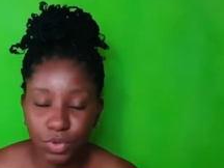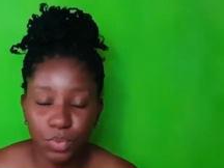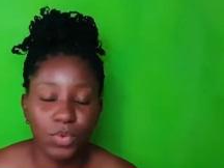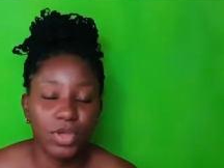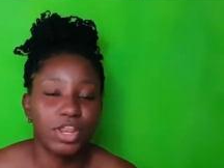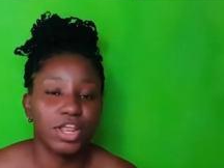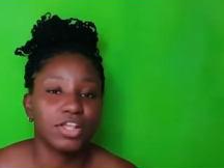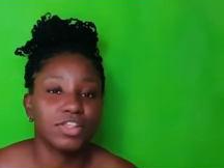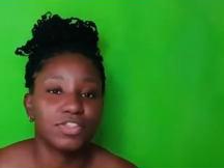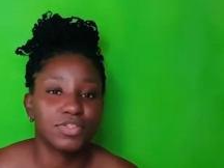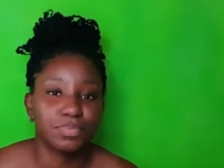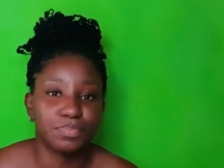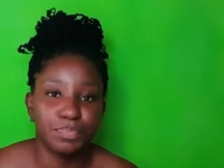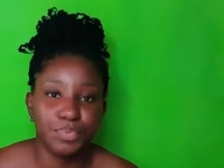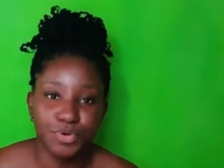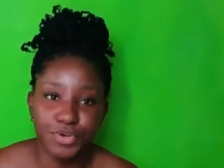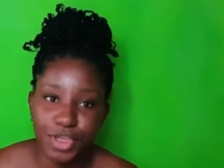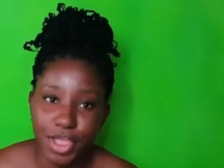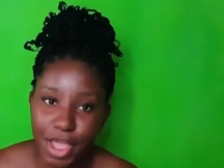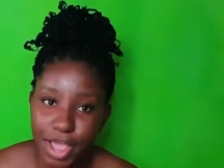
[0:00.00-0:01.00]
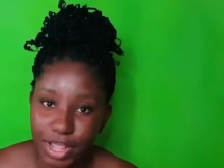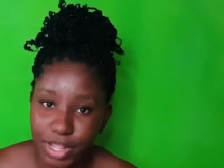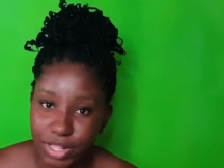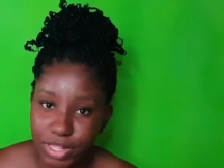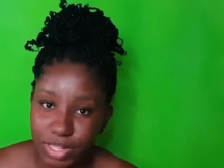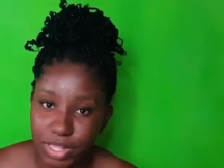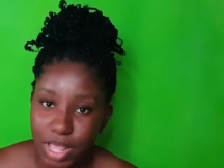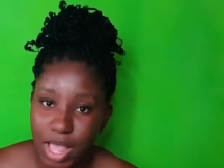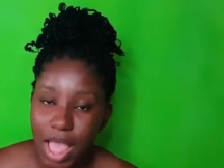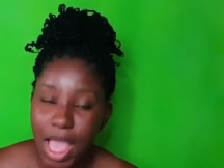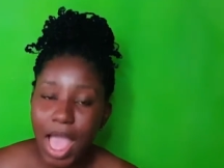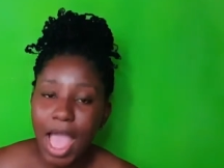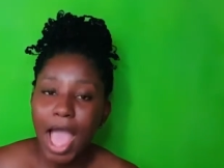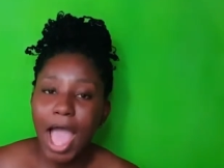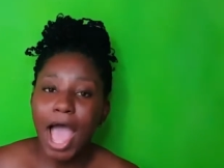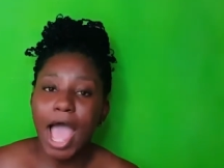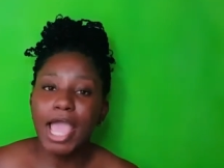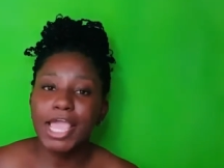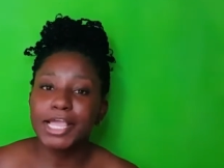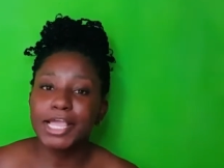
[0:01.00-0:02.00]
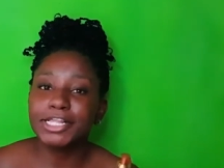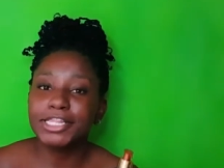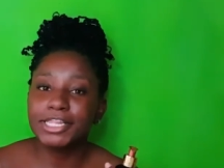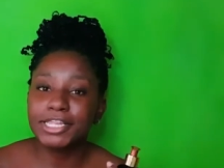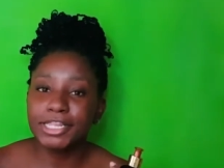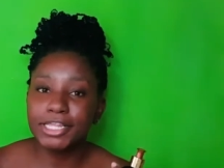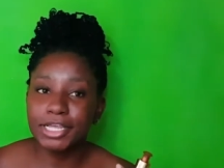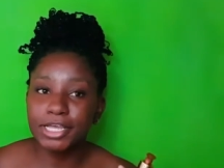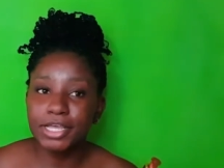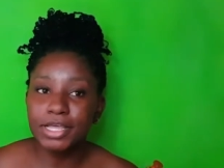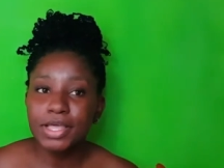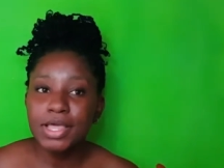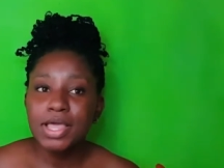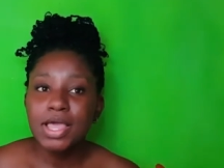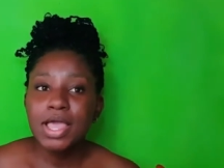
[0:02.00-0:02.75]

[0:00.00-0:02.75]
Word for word: So when you spray it and you see